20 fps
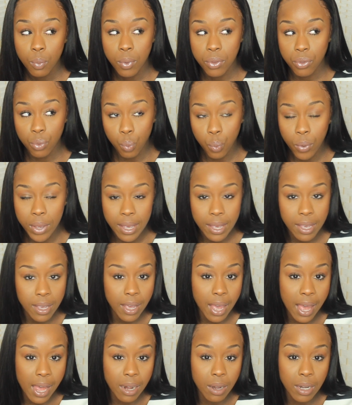with the
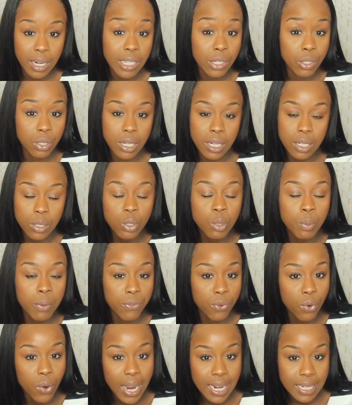wig, and literally this was
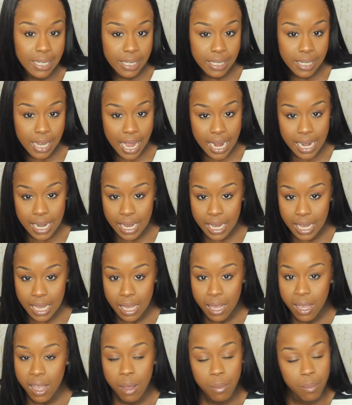before I did
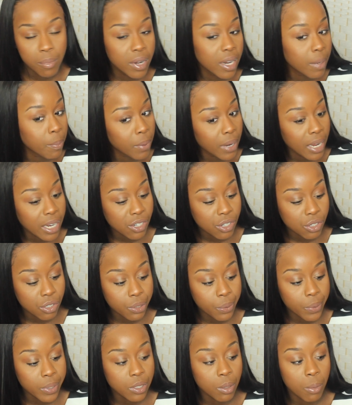any manipulation
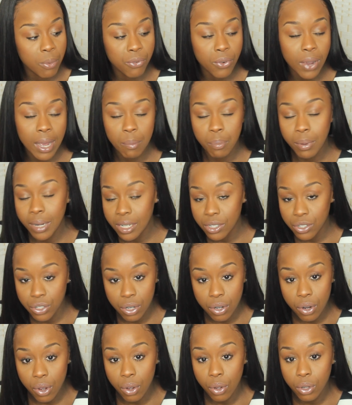to it. So before I bleached
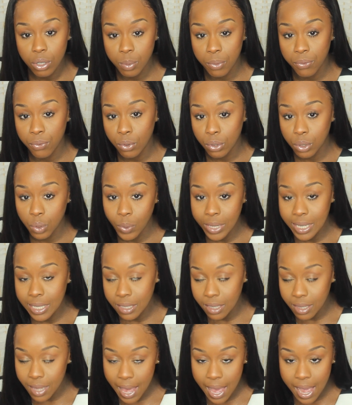the knots, before
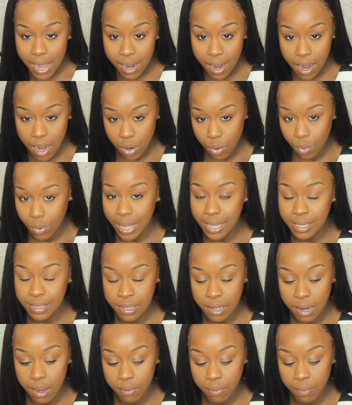tweezing the hairline and all that
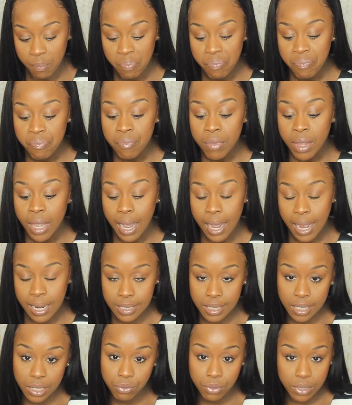stuff, I
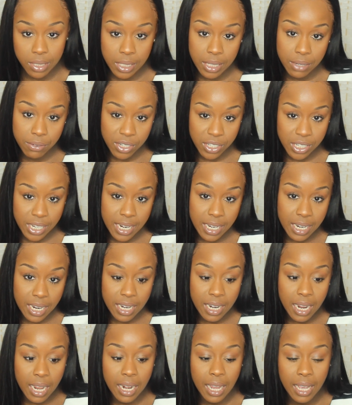did receive
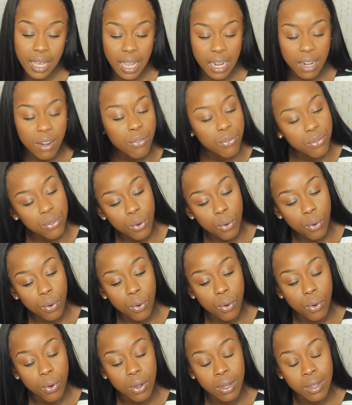shedding, and I kind of
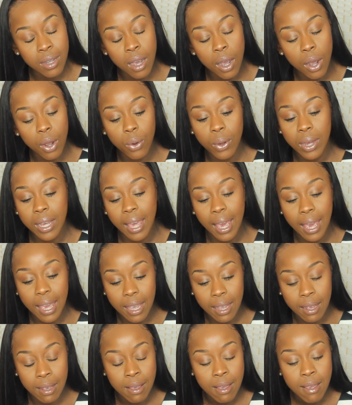thought, oh
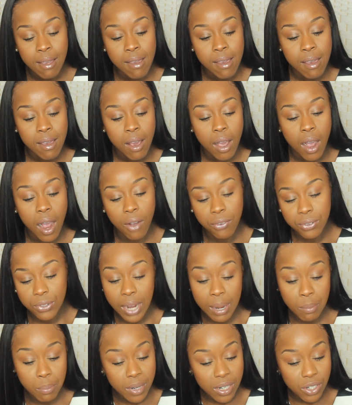okay, after
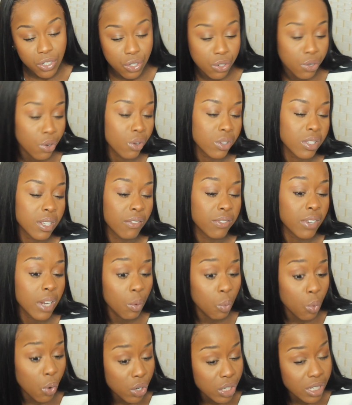I bleached the knots, after
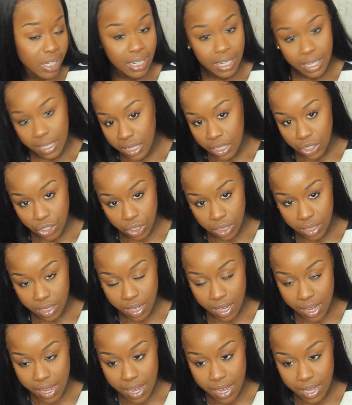I wash and condition
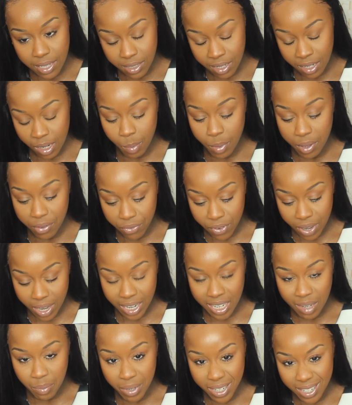it, it's gonna be
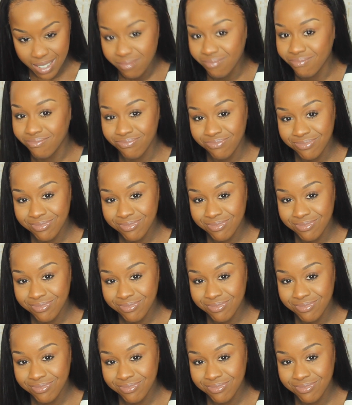fine. But